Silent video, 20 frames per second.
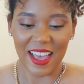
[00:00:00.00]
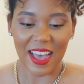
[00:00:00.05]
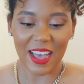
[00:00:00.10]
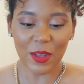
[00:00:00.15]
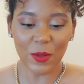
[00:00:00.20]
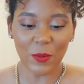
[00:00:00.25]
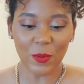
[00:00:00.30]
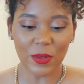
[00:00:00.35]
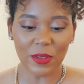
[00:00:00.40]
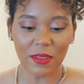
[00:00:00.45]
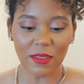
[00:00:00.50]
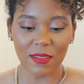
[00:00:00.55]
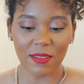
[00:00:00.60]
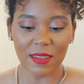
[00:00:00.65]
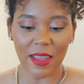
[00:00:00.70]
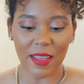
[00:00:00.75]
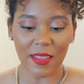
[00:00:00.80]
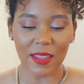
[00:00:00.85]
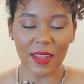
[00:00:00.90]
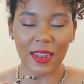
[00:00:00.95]
I will
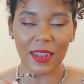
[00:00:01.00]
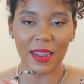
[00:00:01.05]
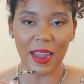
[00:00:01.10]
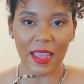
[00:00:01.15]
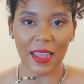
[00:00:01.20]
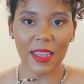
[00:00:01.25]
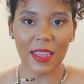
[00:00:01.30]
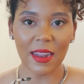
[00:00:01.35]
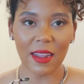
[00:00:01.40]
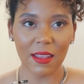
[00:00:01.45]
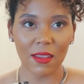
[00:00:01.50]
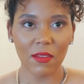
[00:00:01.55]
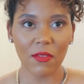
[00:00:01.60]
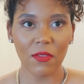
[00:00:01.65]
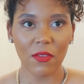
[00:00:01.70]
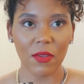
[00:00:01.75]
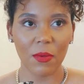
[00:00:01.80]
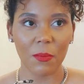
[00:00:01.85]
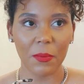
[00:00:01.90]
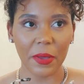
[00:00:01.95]
say the negative
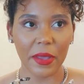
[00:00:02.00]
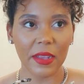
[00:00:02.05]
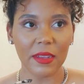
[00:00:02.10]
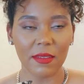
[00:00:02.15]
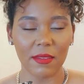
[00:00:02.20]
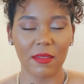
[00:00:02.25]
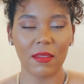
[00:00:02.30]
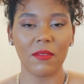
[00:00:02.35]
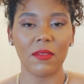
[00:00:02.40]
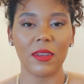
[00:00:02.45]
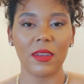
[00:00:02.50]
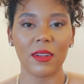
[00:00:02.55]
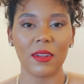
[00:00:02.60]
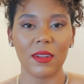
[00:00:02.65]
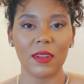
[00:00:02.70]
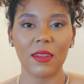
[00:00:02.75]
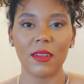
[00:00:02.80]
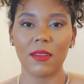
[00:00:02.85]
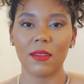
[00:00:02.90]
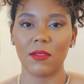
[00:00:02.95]
piece of
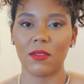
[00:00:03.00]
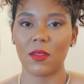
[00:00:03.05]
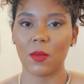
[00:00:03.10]
it is